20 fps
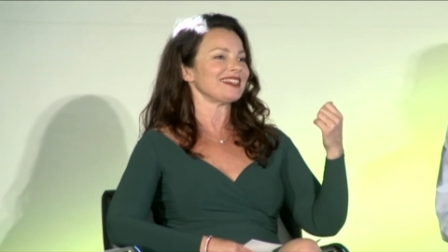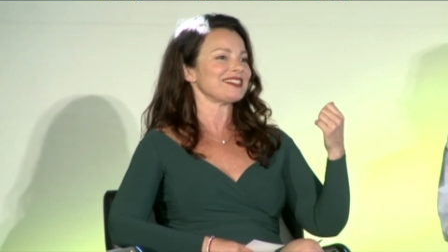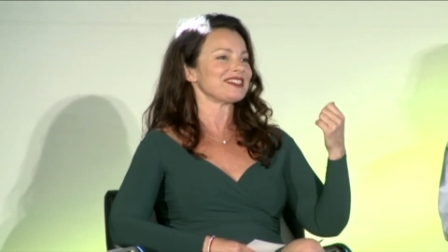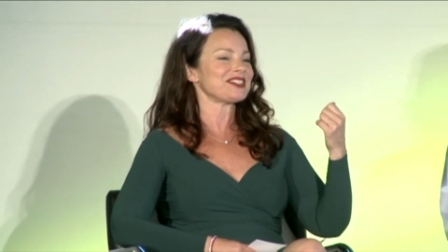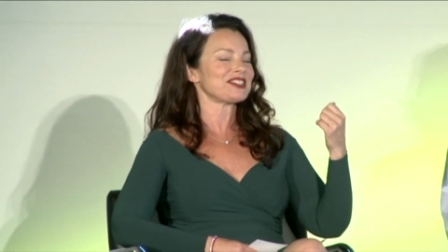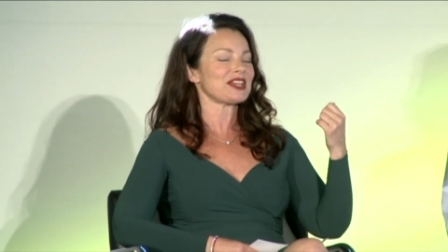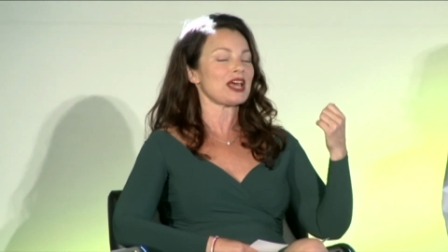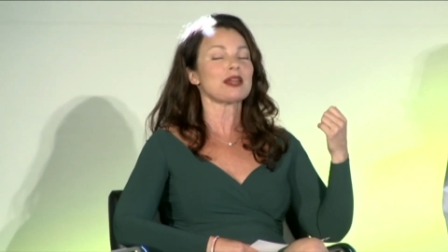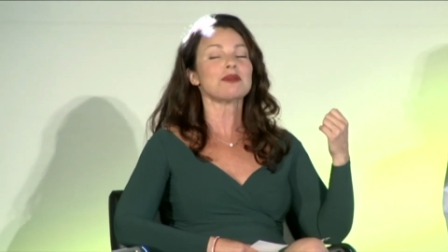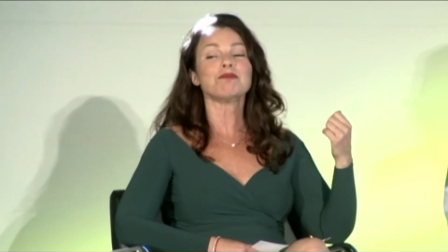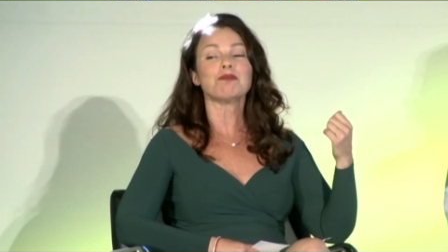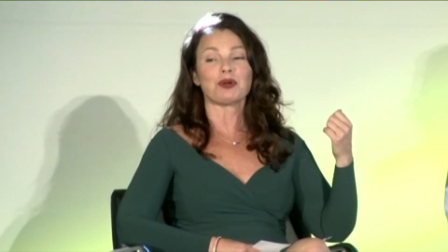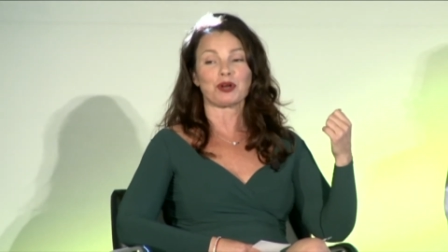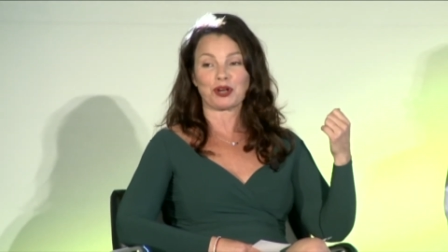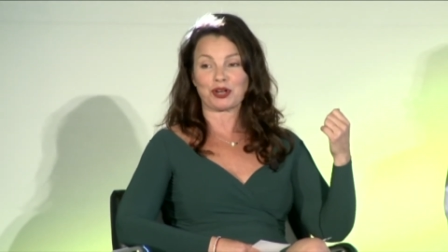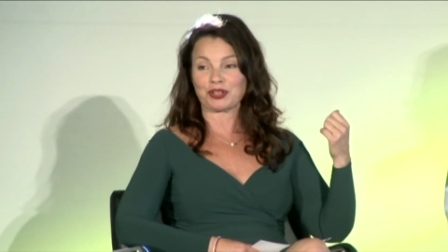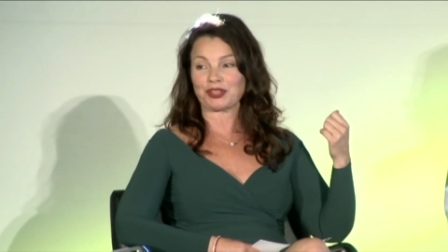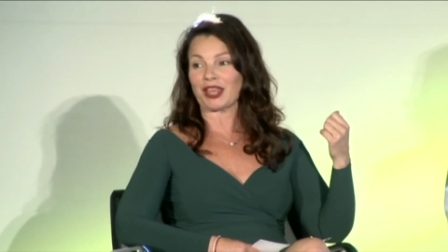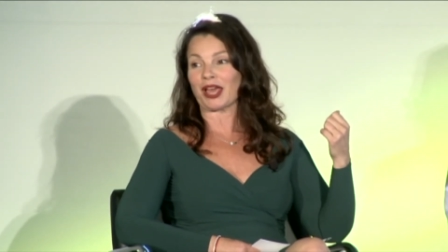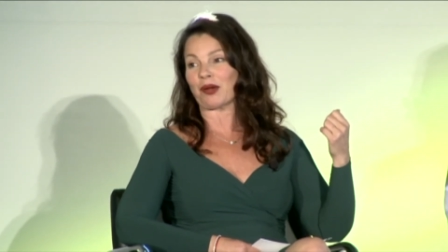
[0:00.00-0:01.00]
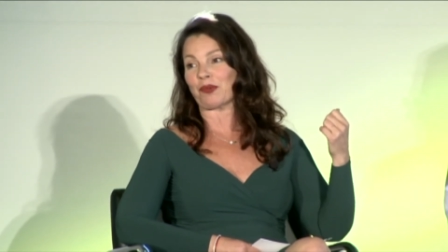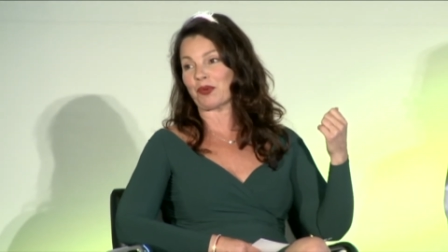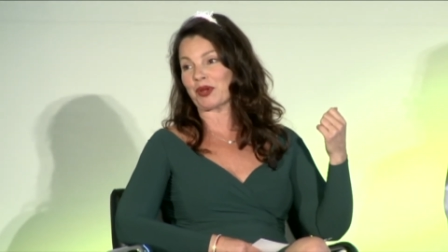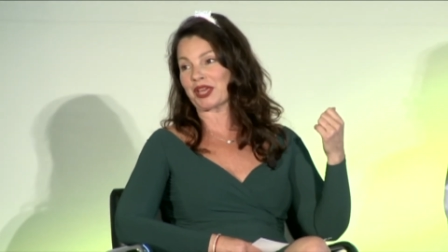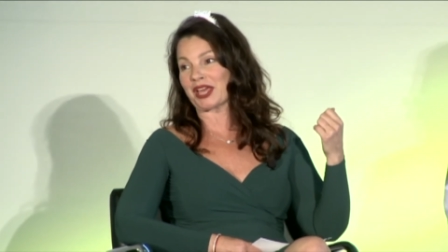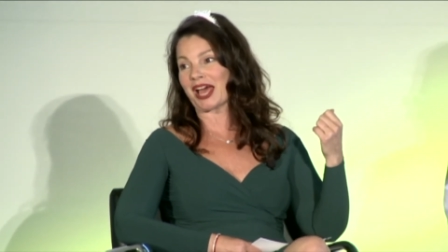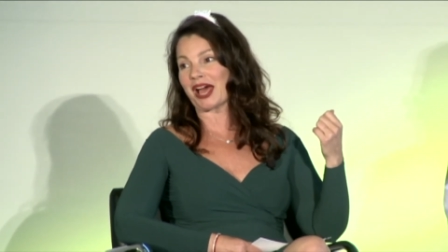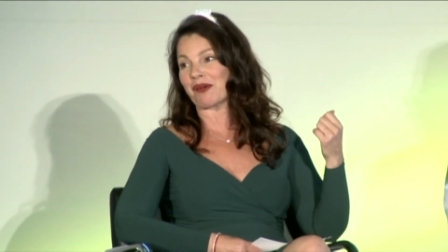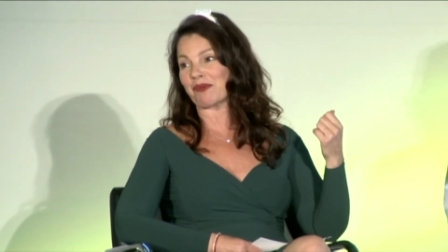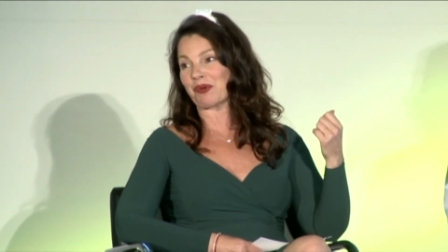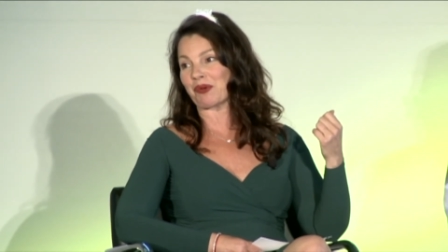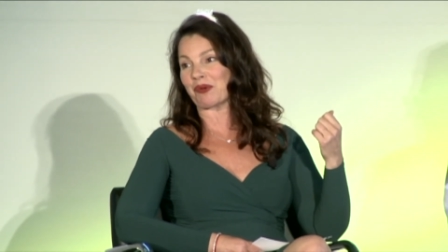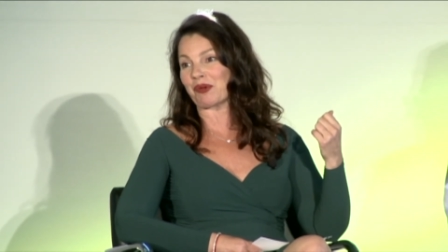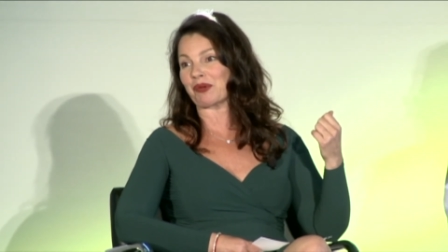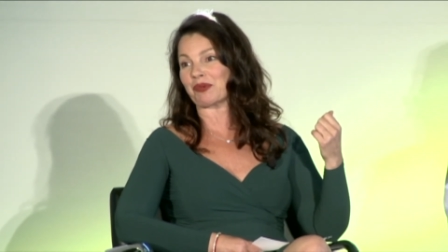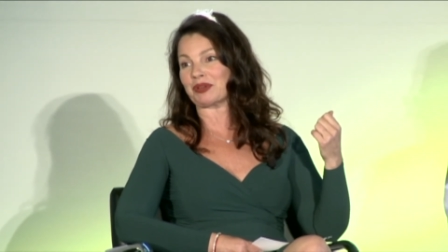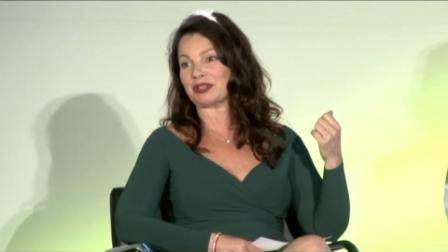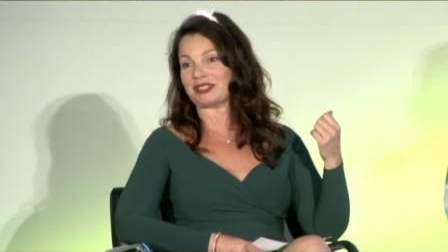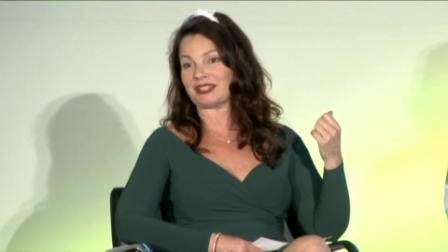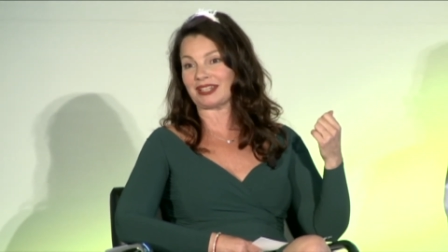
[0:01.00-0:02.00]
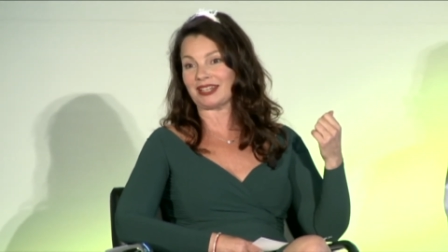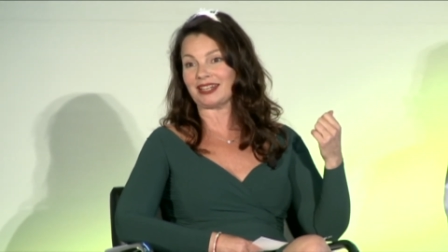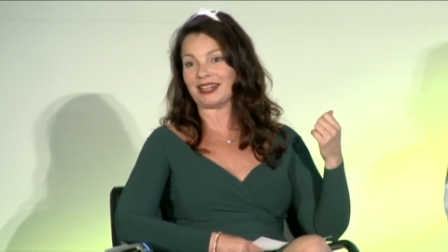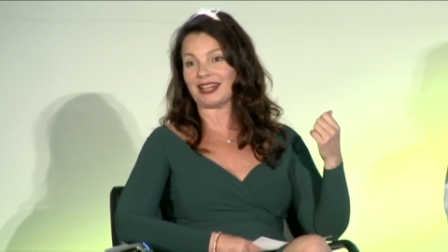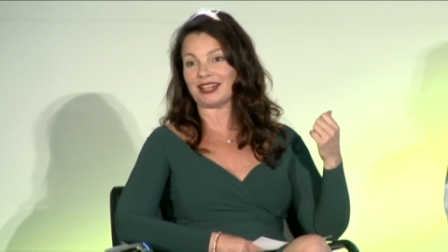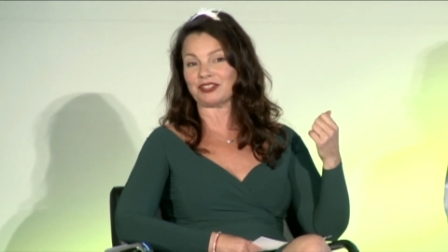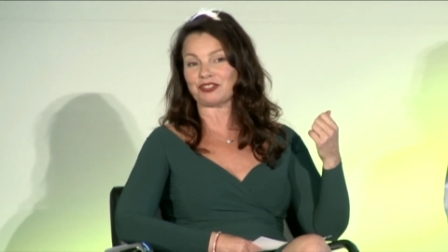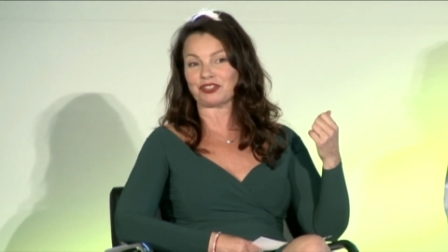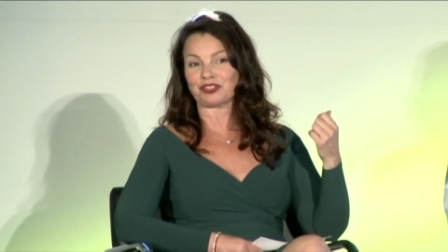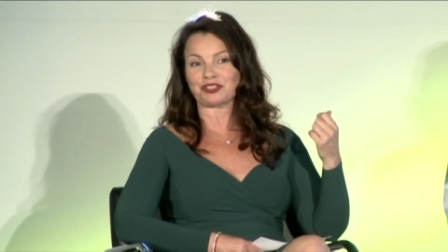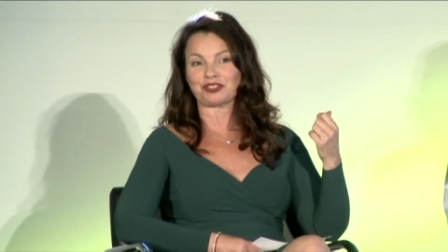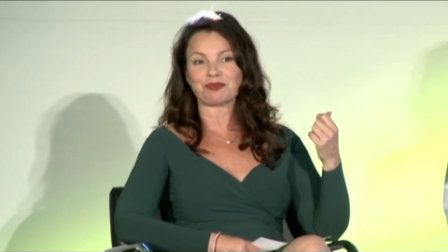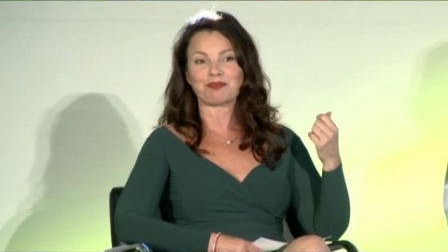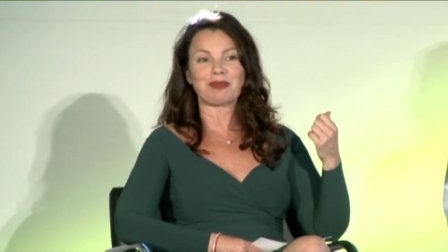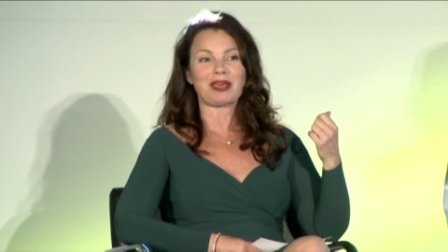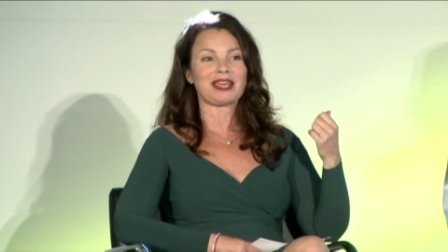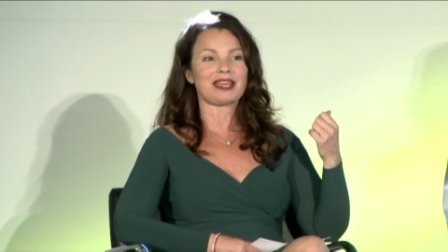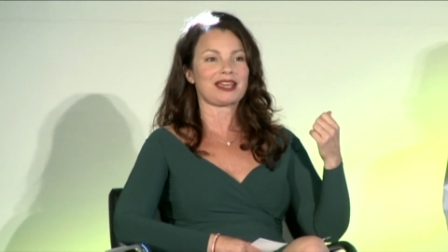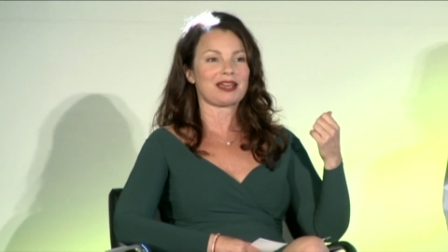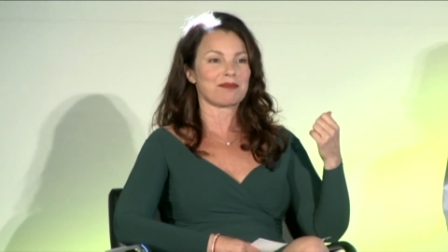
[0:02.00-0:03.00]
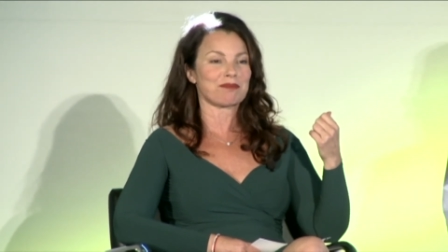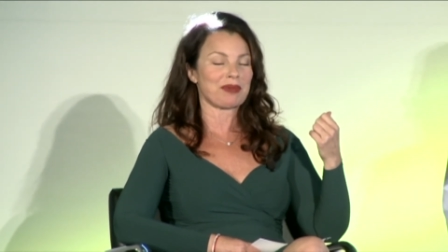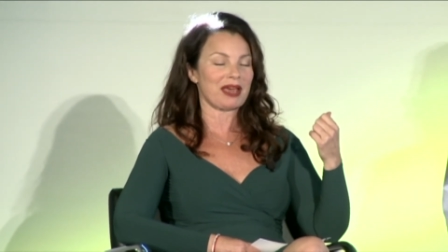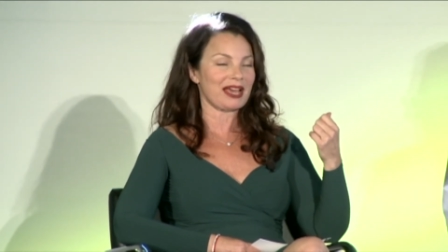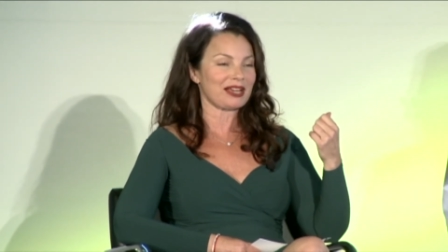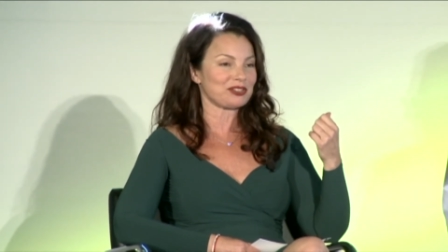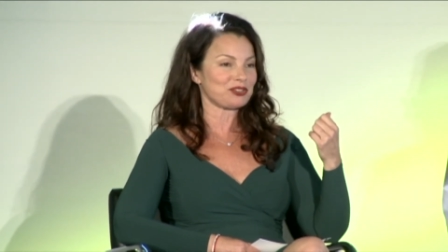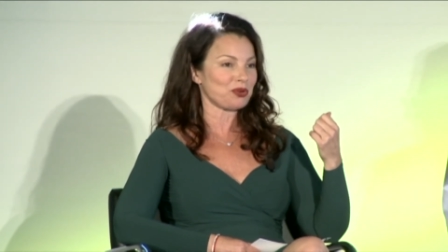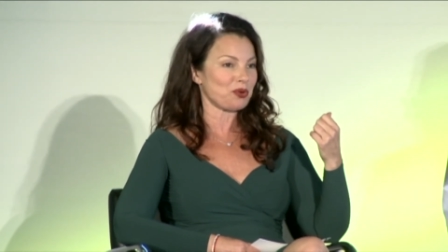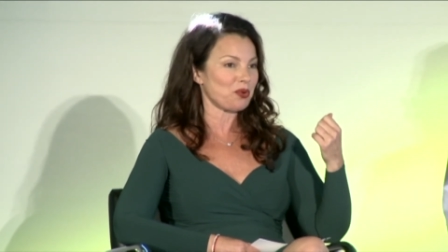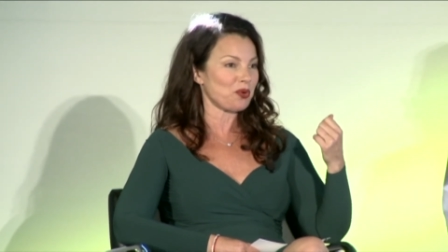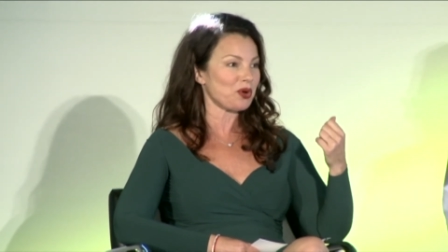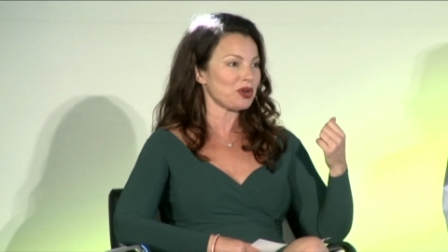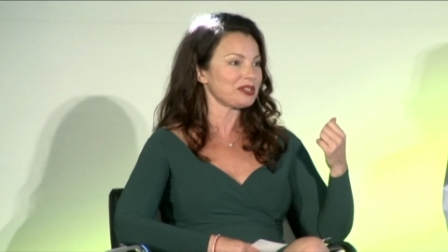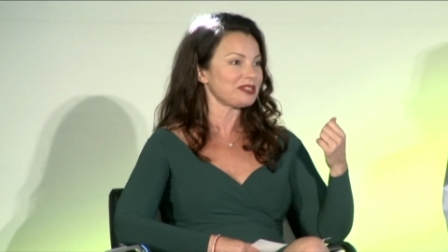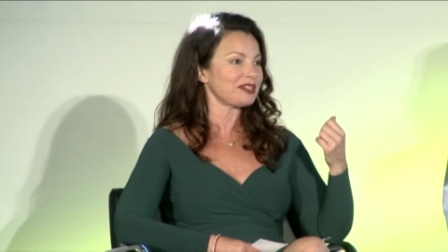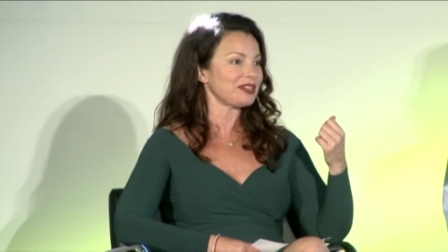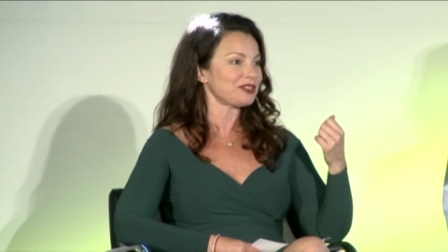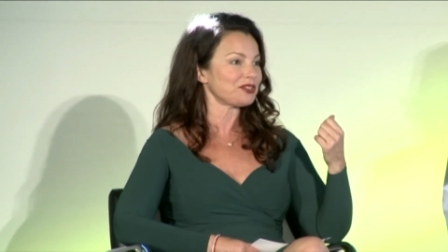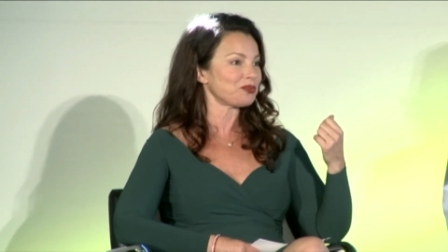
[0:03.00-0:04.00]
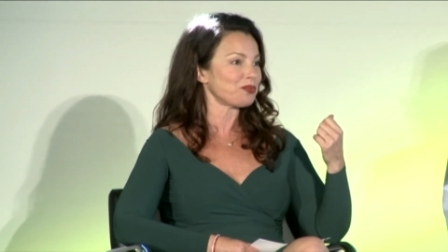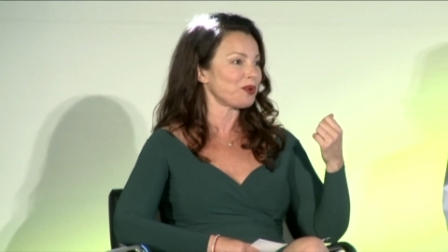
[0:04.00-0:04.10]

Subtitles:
sunburn that we got when we were teenagers may come back to haunt us